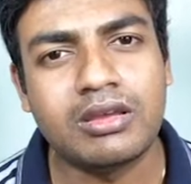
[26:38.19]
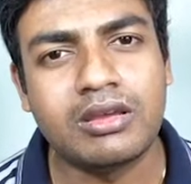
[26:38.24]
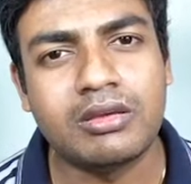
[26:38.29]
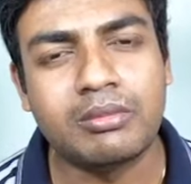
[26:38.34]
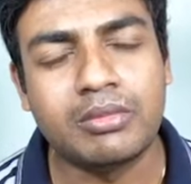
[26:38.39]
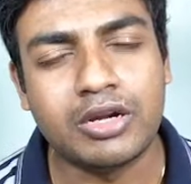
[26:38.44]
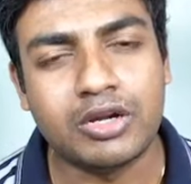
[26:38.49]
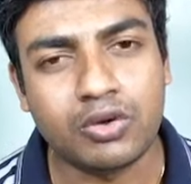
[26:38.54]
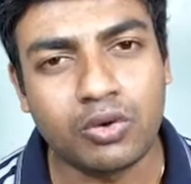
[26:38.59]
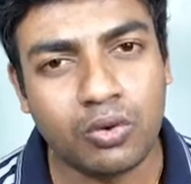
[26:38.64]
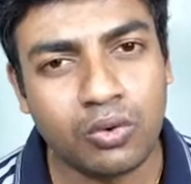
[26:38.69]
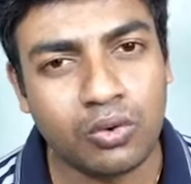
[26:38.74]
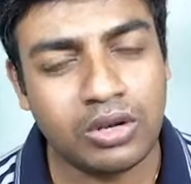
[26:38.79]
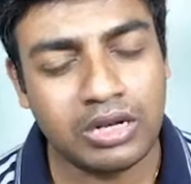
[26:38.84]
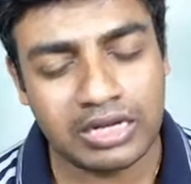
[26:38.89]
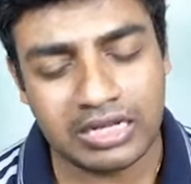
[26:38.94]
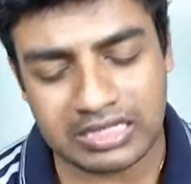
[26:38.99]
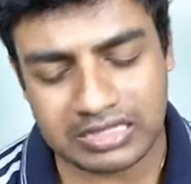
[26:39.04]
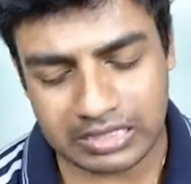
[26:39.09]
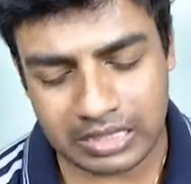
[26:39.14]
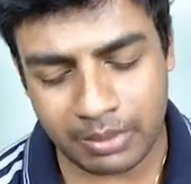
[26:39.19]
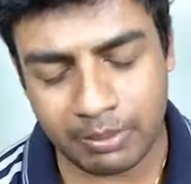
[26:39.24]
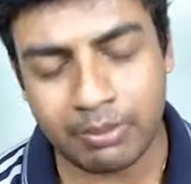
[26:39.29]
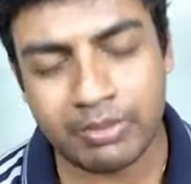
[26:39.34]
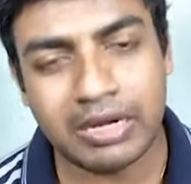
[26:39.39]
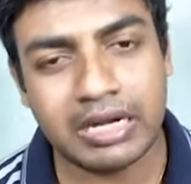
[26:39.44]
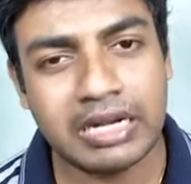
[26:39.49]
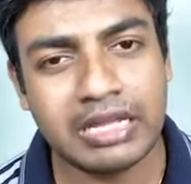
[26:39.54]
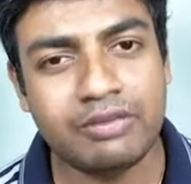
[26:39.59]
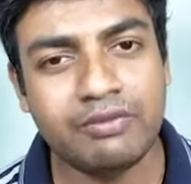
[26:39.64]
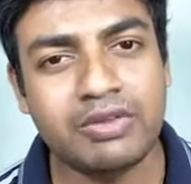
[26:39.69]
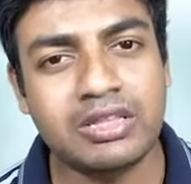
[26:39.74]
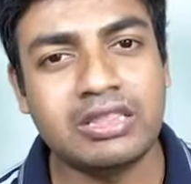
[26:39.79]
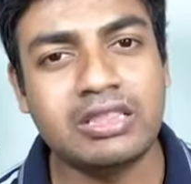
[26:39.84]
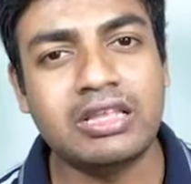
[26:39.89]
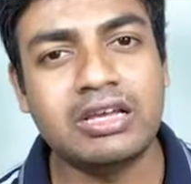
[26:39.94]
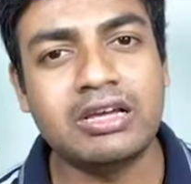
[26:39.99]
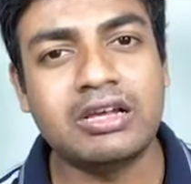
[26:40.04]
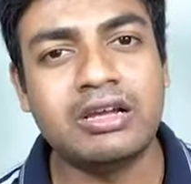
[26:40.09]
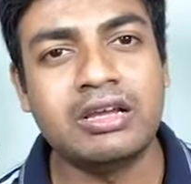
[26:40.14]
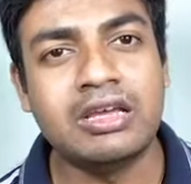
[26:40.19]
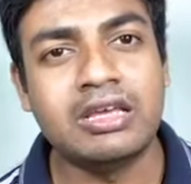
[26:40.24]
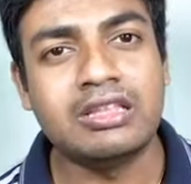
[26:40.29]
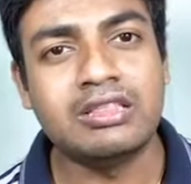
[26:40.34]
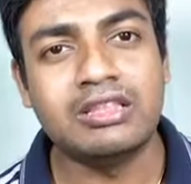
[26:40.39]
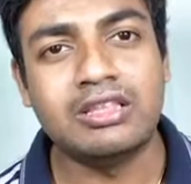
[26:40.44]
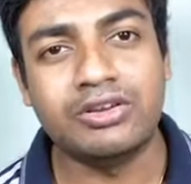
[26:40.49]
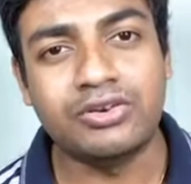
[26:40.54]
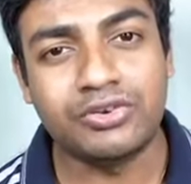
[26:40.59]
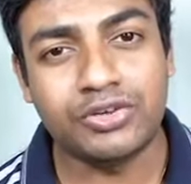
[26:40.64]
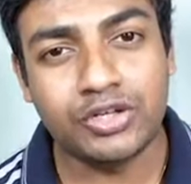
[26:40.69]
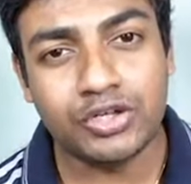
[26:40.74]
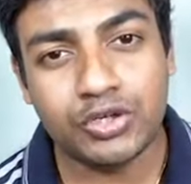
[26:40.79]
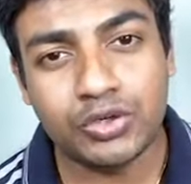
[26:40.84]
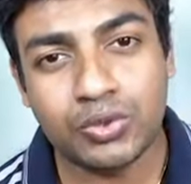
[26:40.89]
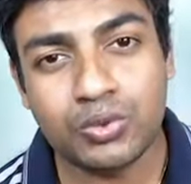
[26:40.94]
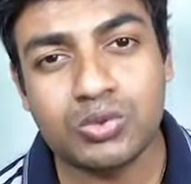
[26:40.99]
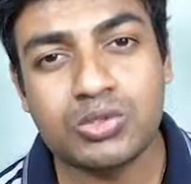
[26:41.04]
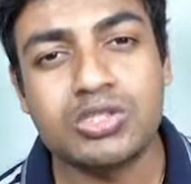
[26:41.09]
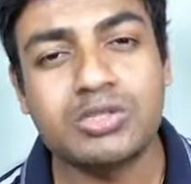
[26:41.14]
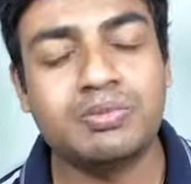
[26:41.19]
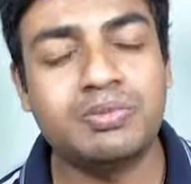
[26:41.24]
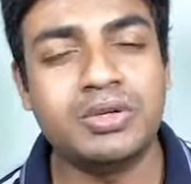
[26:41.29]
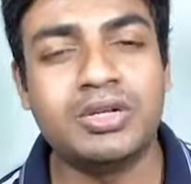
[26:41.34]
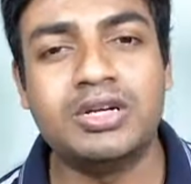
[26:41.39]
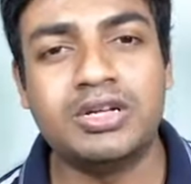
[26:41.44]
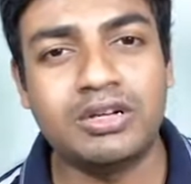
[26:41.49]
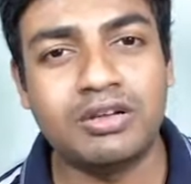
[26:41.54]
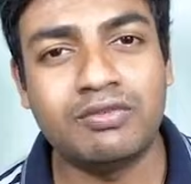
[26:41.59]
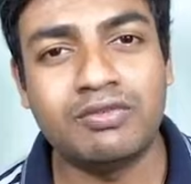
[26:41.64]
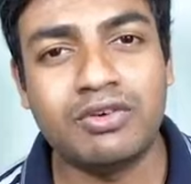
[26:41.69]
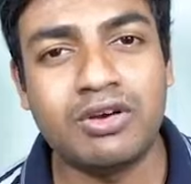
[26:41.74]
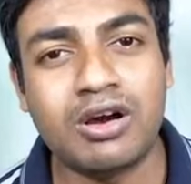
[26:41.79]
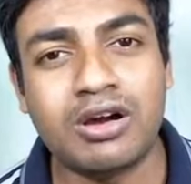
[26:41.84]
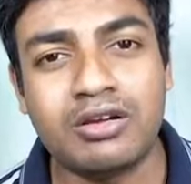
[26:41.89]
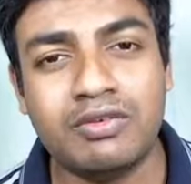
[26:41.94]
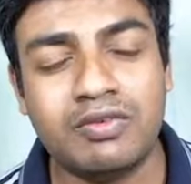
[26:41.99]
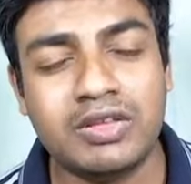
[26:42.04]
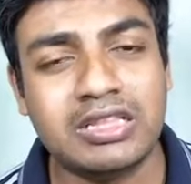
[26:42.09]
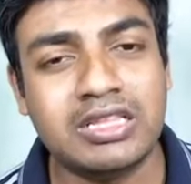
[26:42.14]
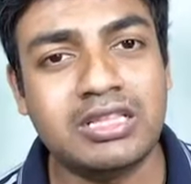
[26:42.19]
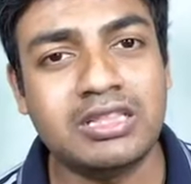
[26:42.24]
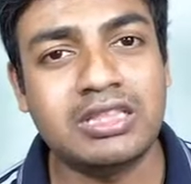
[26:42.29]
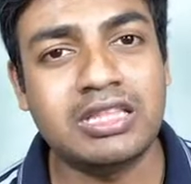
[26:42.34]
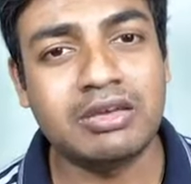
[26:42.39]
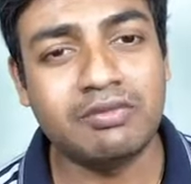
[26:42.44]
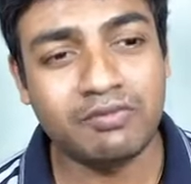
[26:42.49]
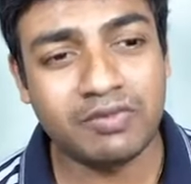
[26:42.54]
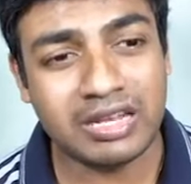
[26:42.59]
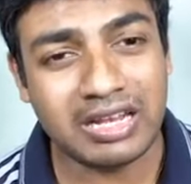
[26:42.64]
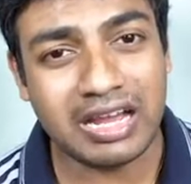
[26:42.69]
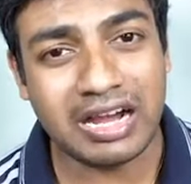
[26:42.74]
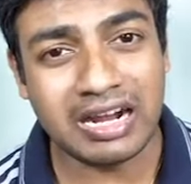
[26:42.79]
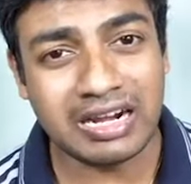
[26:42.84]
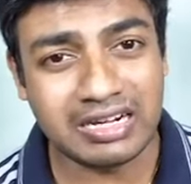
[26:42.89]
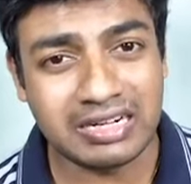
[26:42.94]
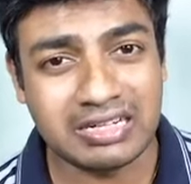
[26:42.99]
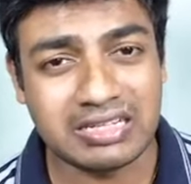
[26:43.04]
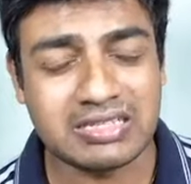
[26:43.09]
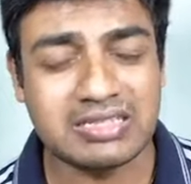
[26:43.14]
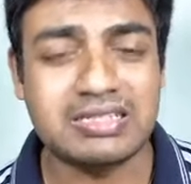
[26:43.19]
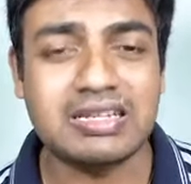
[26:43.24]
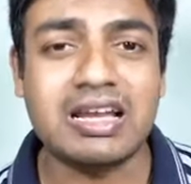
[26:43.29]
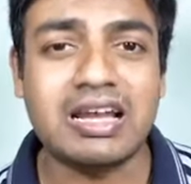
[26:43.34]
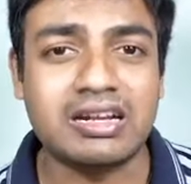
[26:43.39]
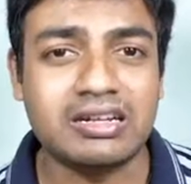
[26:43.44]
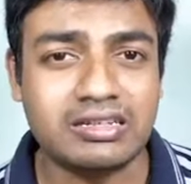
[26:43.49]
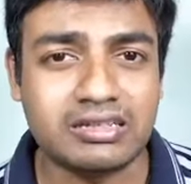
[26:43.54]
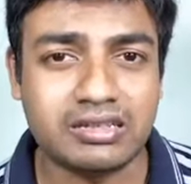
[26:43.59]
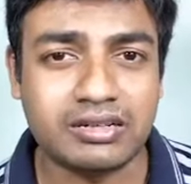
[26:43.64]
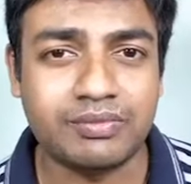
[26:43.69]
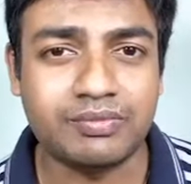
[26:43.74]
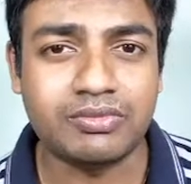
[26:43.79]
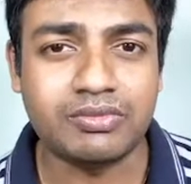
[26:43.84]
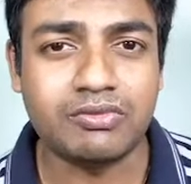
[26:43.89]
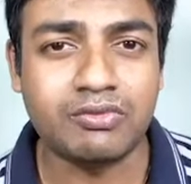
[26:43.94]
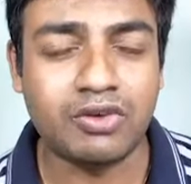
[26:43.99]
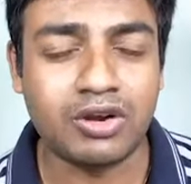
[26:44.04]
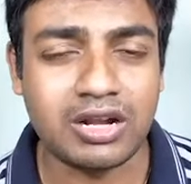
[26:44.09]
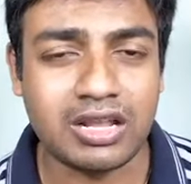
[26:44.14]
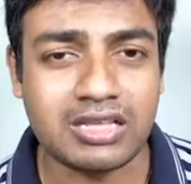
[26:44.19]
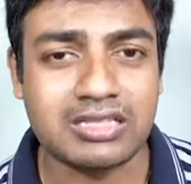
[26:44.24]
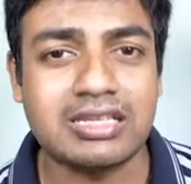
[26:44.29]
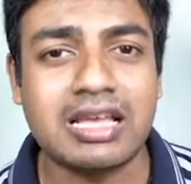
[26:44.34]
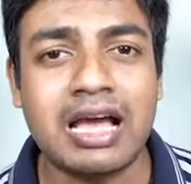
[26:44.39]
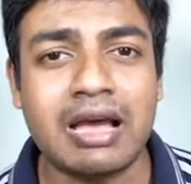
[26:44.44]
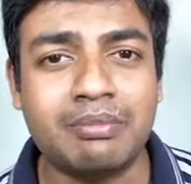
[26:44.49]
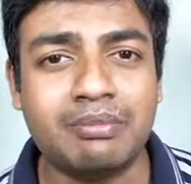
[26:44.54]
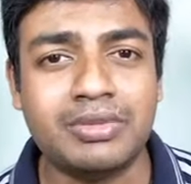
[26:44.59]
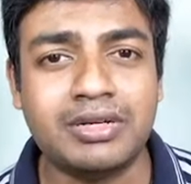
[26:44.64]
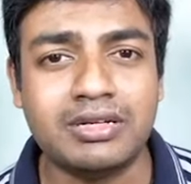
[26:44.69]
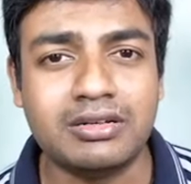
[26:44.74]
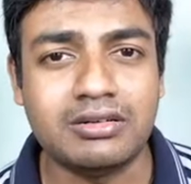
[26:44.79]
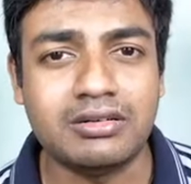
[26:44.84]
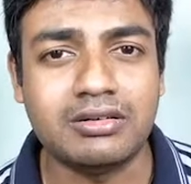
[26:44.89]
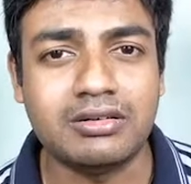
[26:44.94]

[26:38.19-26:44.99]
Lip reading: But only somebody with the true spirit of God within them will understand what has happened.